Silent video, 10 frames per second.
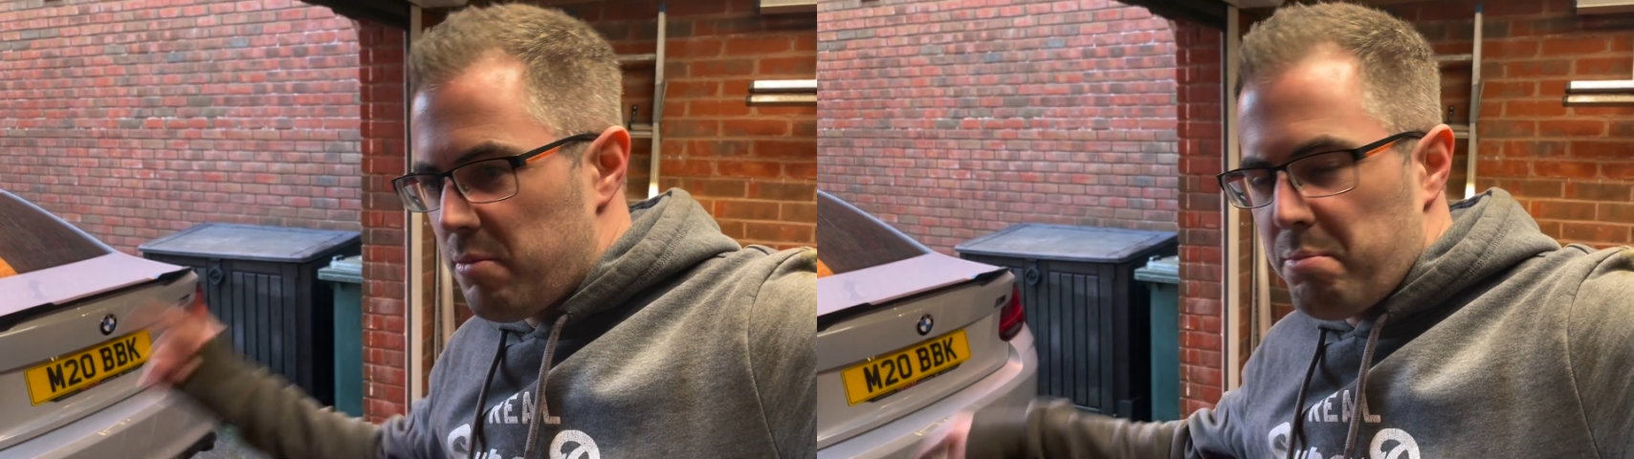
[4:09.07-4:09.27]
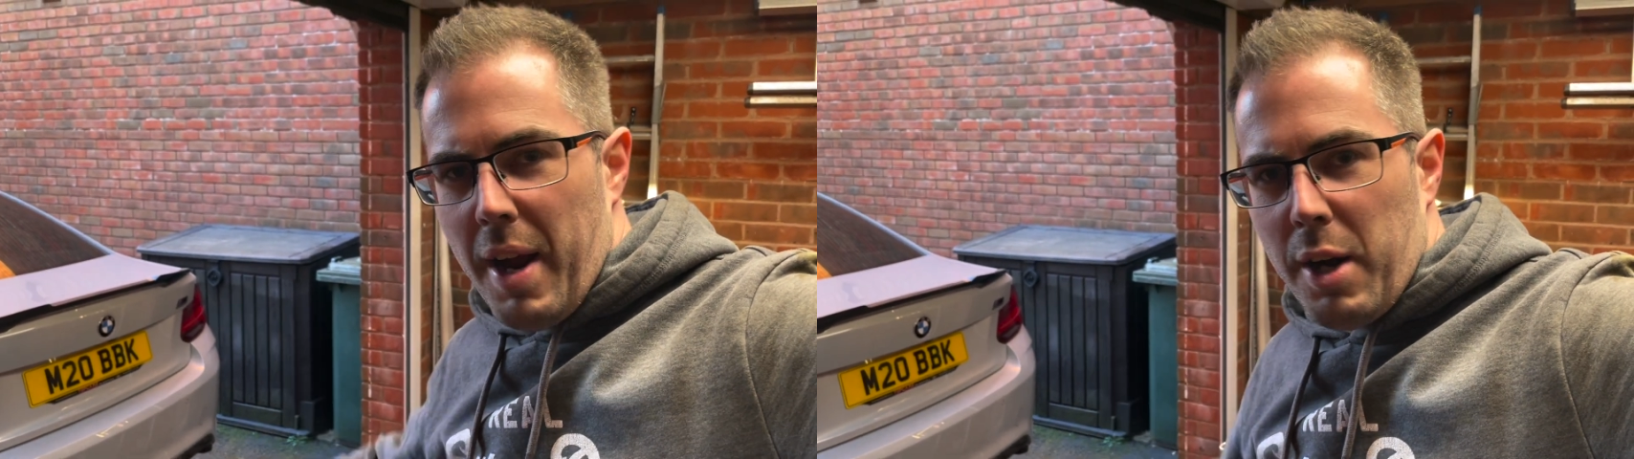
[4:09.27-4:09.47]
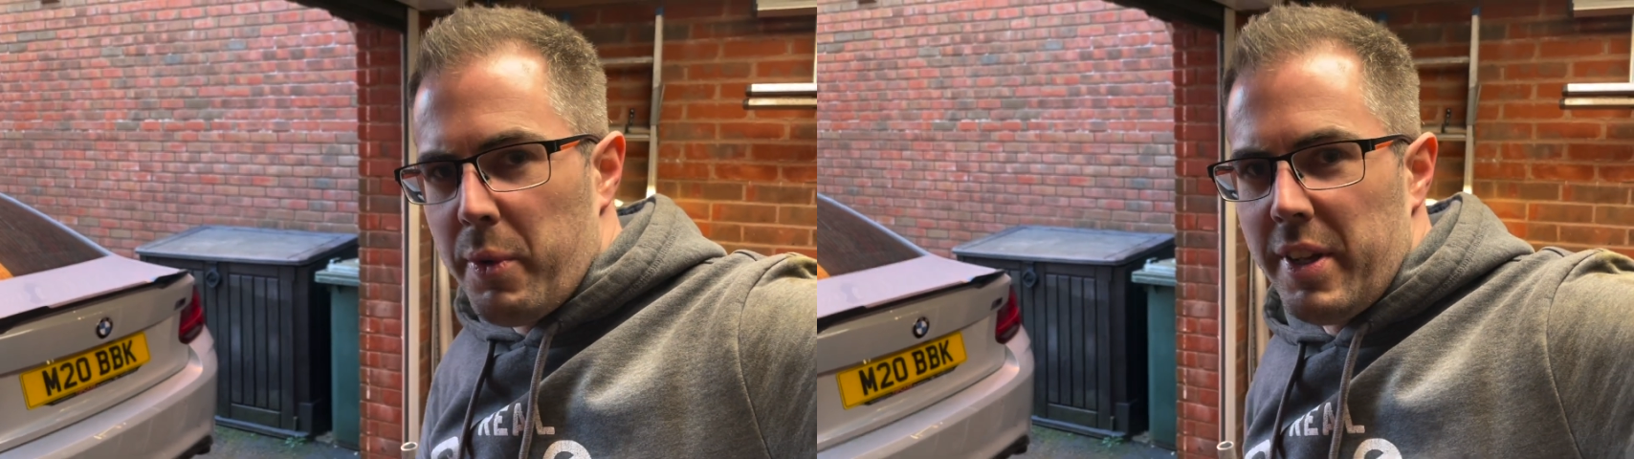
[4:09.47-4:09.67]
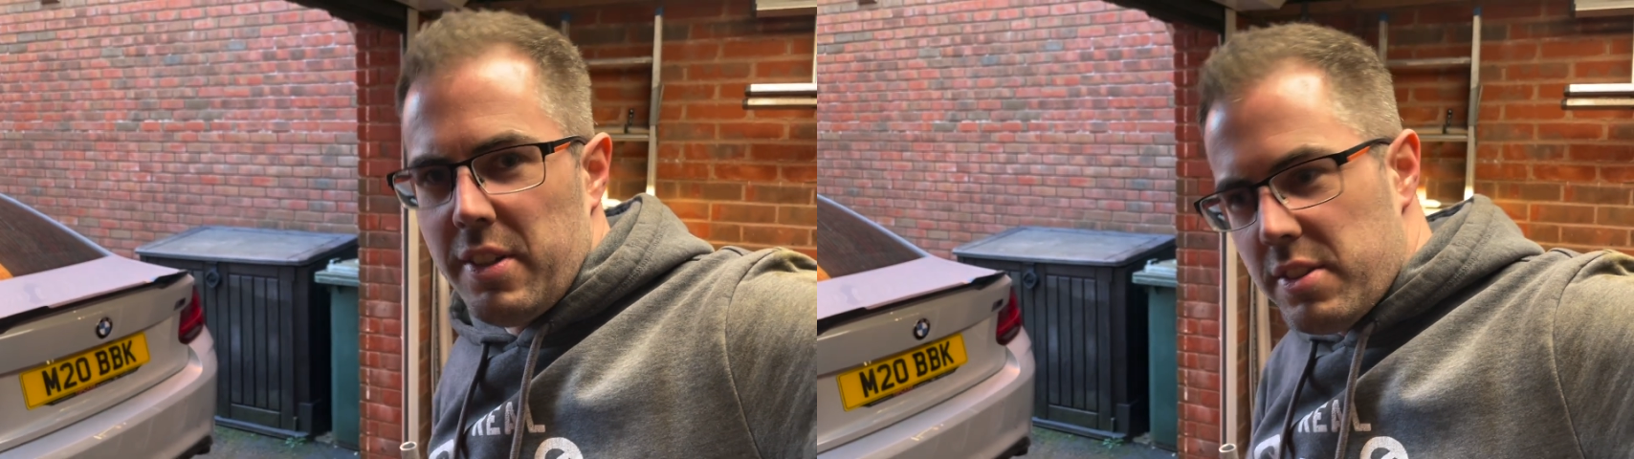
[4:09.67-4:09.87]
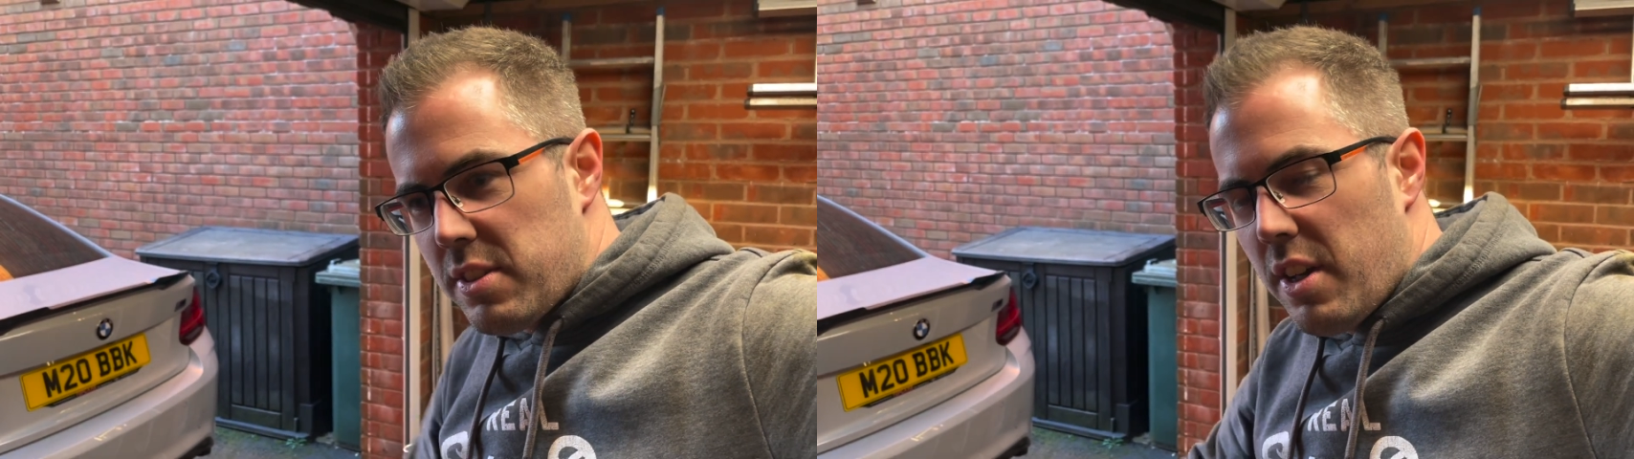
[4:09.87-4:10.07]
back
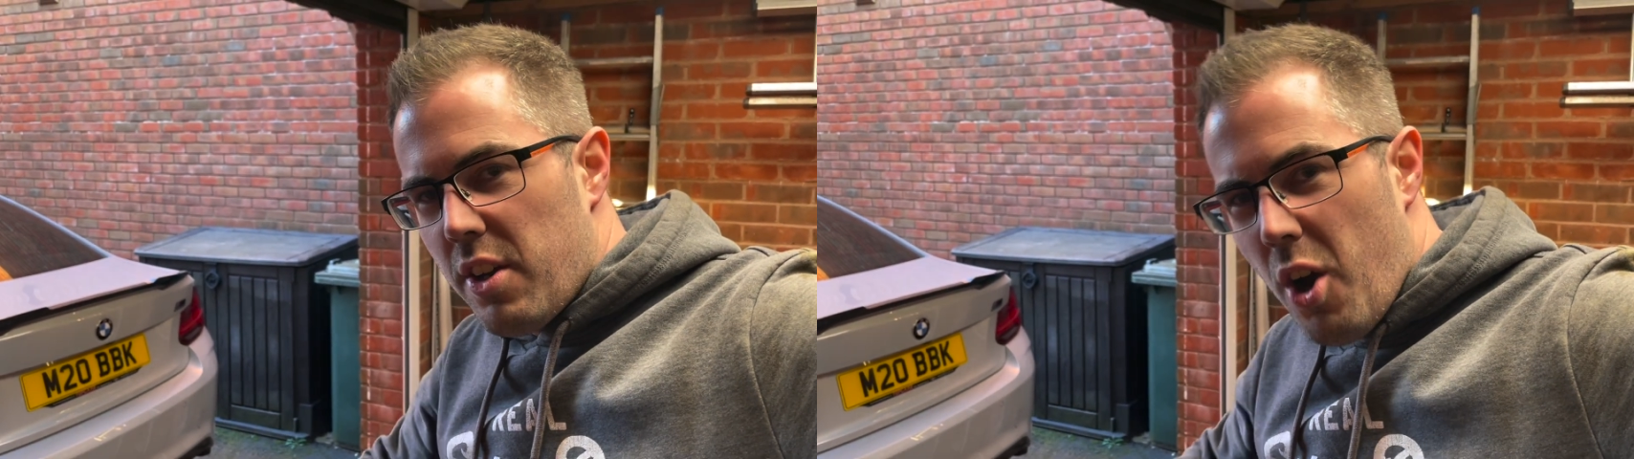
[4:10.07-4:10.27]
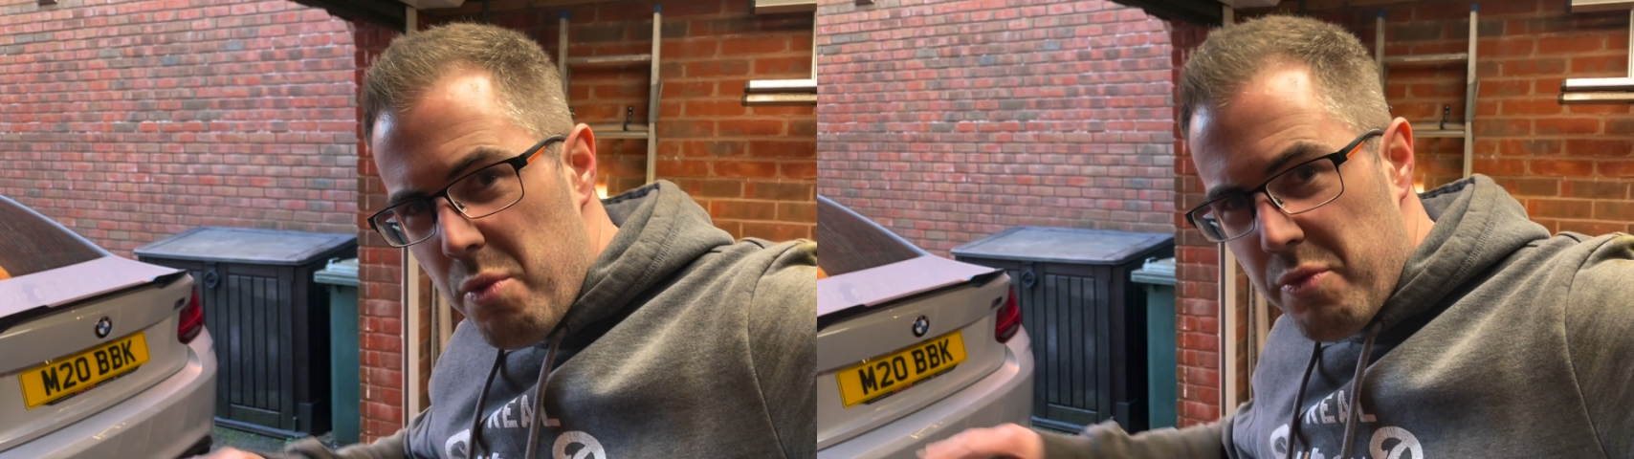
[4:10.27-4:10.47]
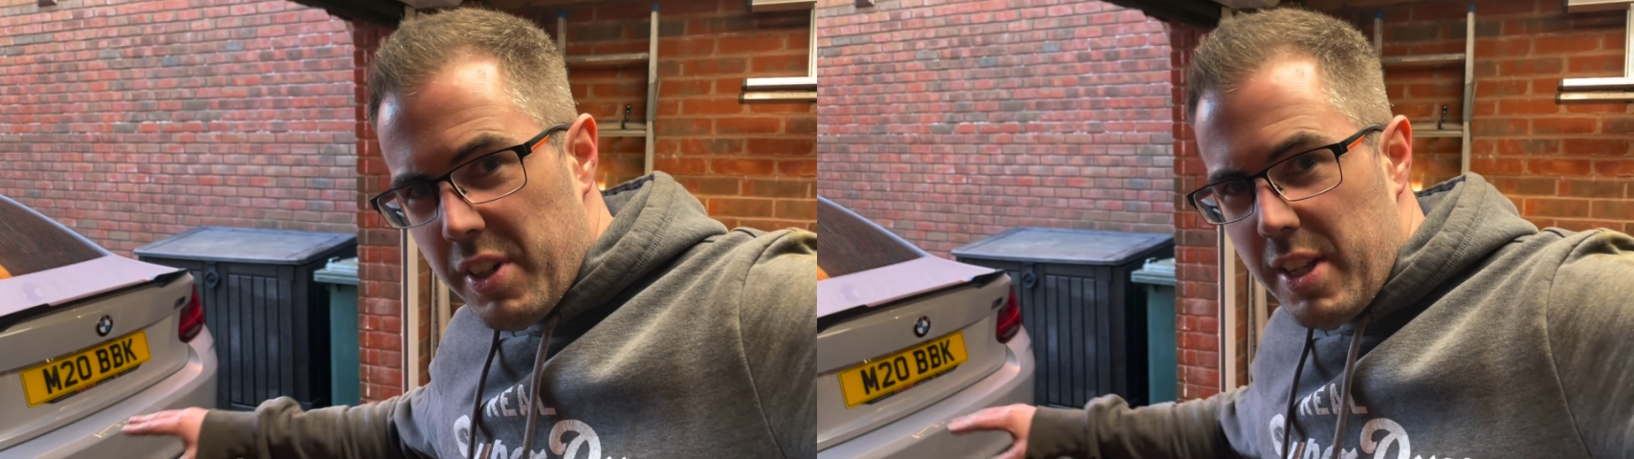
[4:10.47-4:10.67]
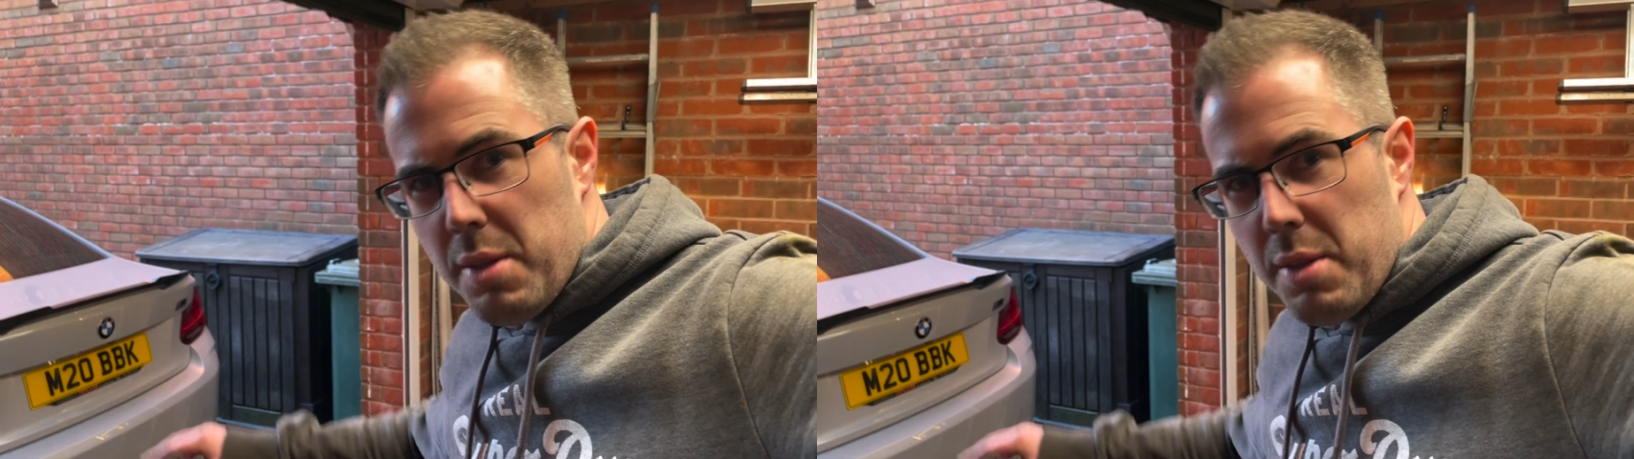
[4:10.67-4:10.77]
wheels, and hopefully the